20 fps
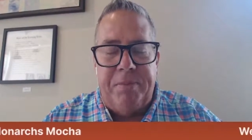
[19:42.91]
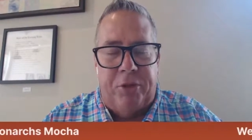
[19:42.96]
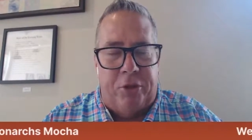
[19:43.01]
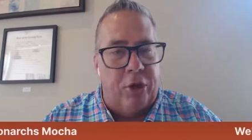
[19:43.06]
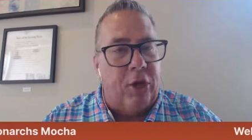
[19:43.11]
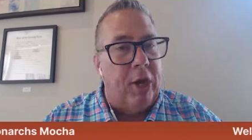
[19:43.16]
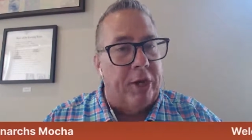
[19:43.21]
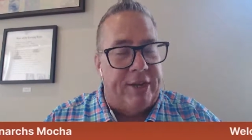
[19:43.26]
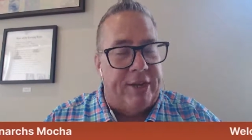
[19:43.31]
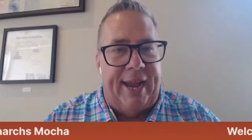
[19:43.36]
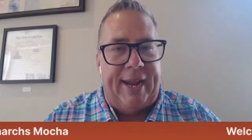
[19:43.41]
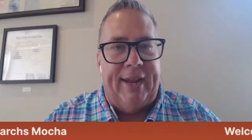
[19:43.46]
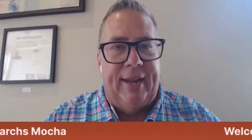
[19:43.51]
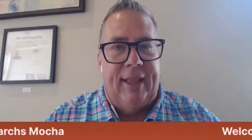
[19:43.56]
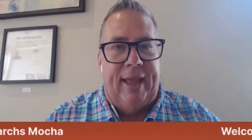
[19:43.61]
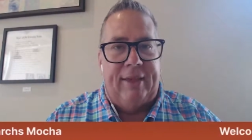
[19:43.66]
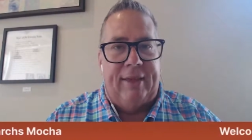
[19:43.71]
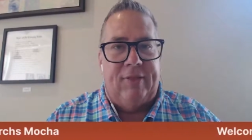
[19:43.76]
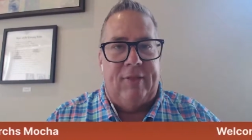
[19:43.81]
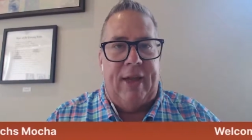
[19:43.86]
They're going to take it
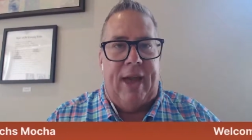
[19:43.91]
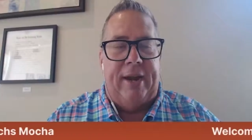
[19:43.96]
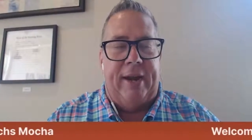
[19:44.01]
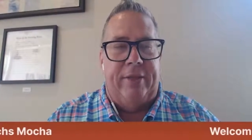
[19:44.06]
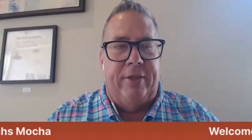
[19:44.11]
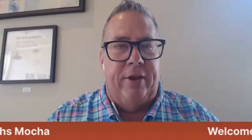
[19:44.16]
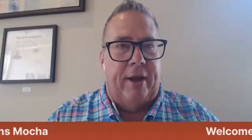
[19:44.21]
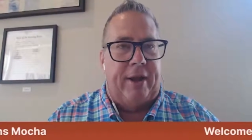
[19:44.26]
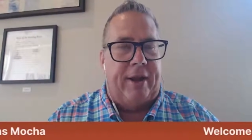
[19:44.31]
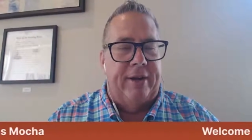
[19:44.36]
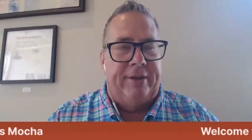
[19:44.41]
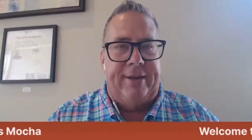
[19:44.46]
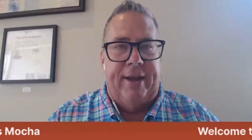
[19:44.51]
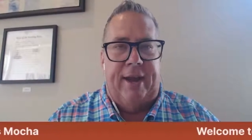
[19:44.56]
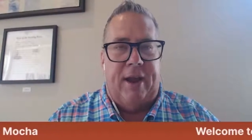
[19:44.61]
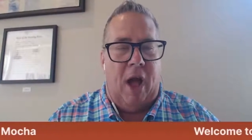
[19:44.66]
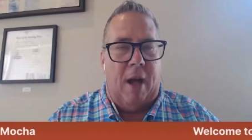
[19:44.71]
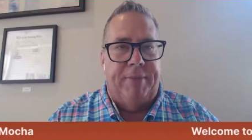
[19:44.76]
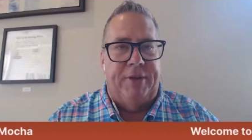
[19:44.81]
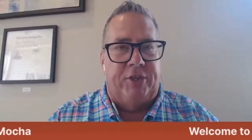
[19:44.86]
like that. And they're not going to
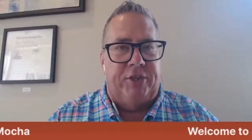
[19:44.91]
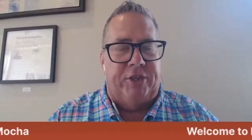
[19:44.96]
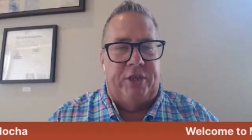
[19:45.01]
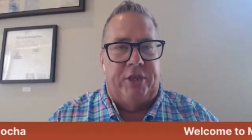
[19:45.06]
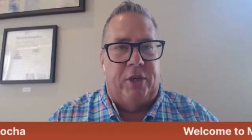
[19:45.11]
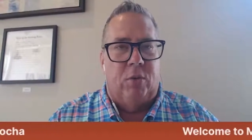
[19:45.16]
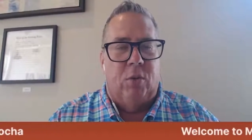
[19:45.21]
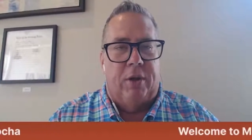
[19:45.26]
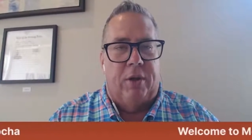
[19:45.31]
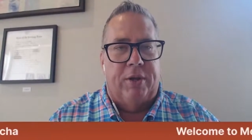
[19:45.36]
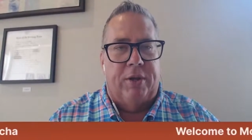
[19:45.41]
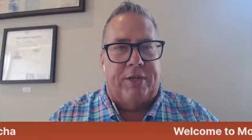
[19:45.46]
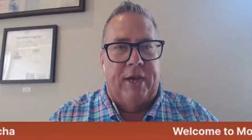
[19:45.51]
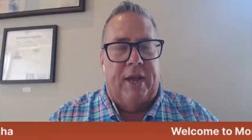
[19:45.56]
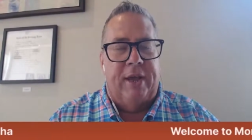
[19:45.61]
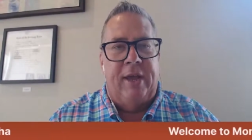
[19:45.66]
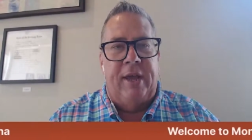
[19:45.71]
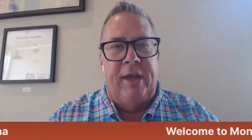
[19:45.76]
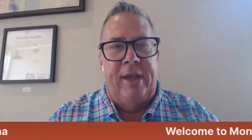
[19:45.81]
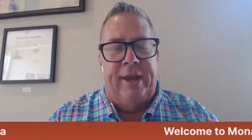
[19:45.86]
take obviously, you won't
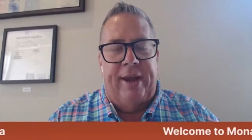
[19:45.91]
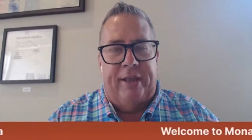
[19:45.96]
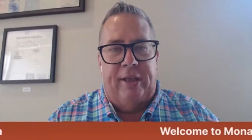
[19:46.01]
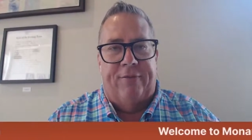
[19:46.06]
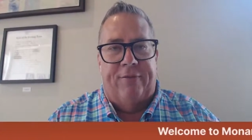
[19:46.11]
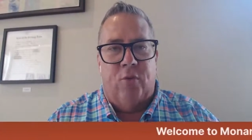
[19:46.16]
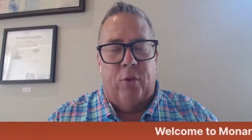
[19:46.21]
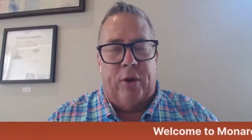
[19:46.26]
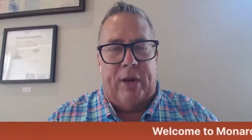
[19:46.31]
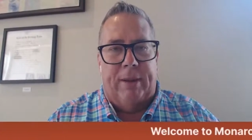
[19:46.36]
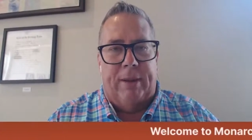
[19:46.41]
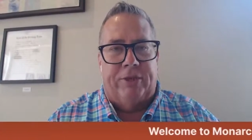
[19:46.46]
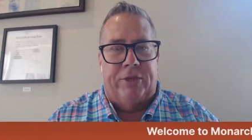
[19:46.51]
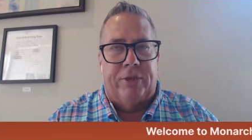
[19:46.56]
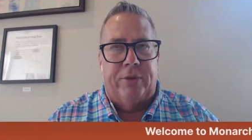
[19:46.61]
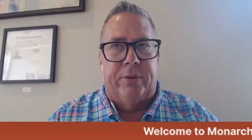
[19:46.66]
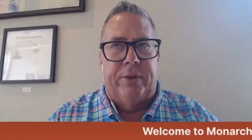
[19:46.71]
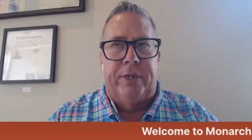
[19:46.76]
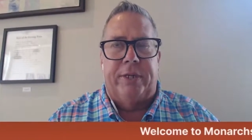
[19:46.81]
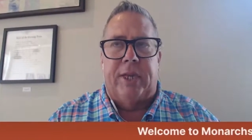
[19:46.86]
in the 4-game
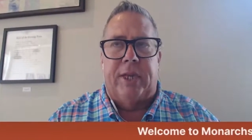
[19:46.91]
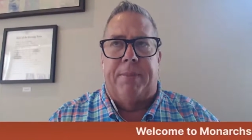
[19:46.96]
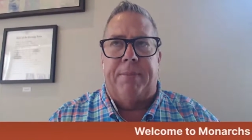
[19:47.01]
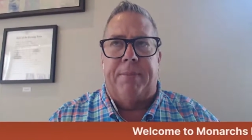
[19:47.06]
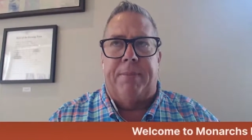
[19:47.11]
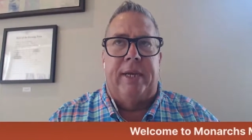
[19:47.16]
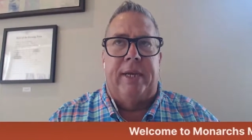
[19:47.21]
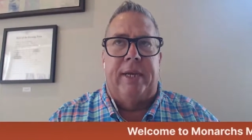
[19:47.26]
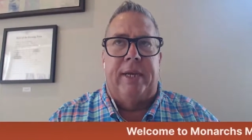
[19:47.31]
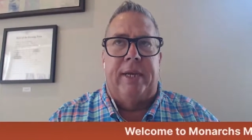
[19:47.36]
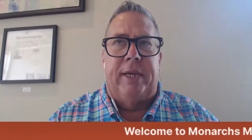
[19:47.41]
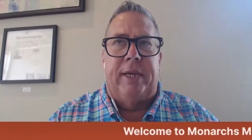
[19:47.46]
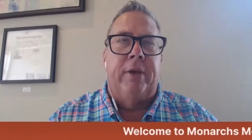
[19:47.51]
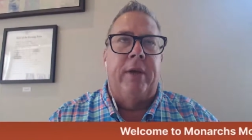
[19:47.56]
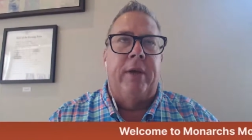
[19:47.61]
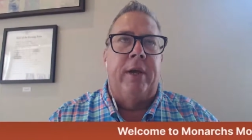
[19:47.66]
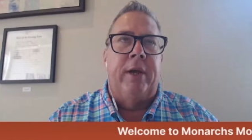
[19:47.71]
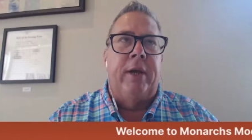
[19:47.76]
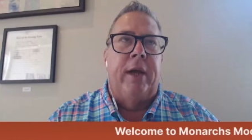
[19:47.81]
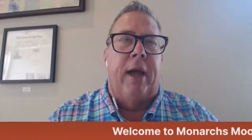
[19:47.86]
series, I
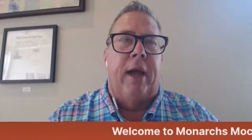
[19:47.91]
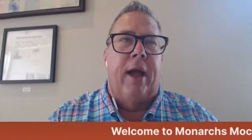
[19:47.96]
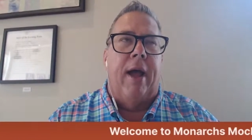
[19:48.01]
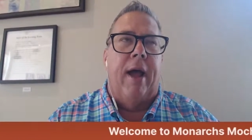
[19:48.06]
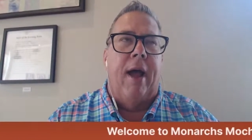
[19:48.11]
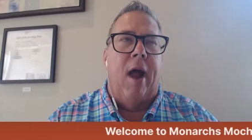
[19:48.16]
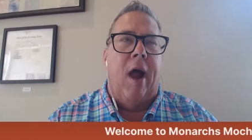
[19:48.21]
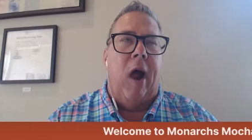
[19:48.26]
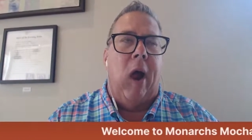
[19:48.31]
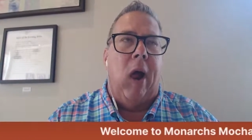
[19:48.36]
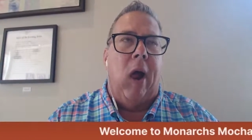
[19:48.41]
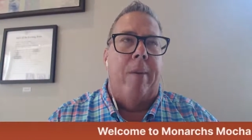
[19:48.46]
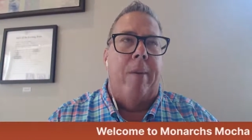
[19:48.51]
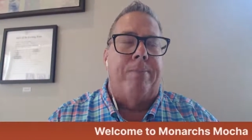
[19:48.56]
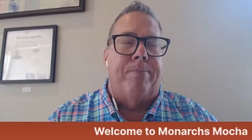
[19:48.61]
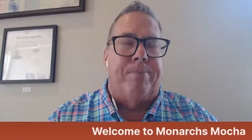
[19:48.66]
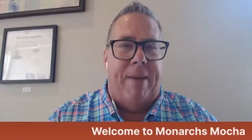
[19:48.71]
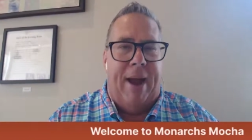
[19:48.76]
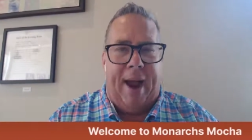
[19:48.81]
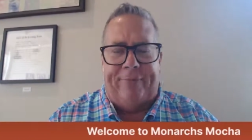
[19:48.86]
believe
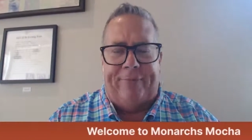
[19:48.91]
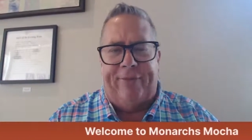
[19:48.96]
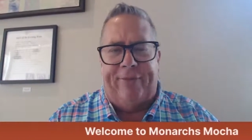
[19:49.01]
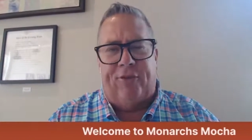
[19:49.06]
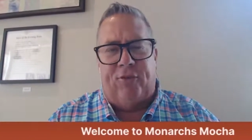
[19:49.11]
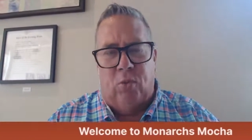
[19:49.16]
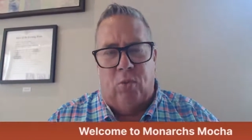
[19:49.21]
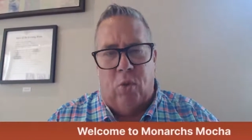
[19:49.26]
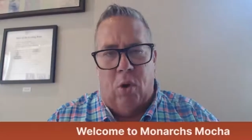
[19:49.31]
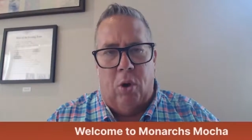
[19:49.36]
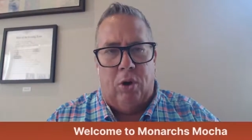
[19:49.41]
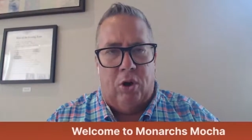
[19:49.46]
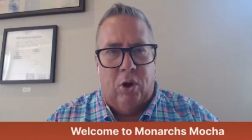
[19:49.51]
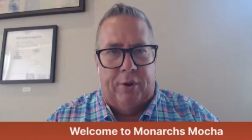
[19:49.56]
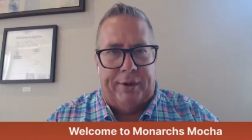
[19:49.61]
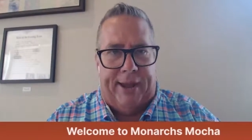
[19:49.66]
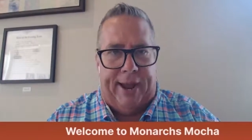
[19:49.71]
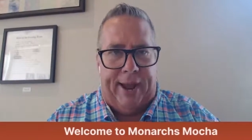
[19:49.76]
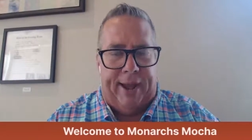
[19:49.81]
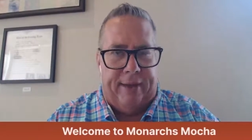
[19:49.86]
Mathis
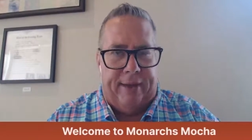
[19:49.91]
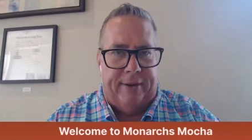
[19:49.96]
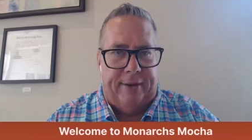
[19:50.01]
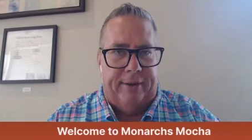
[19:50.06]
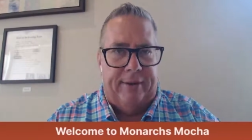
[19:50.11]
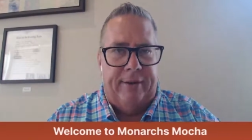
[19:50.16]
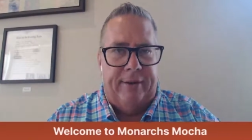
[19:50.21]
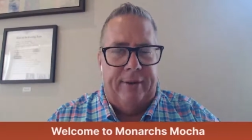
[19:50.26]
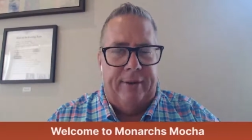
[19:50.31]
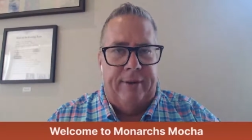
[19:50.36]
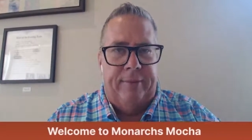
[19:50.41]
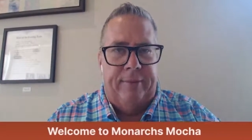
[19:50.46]
won't go down,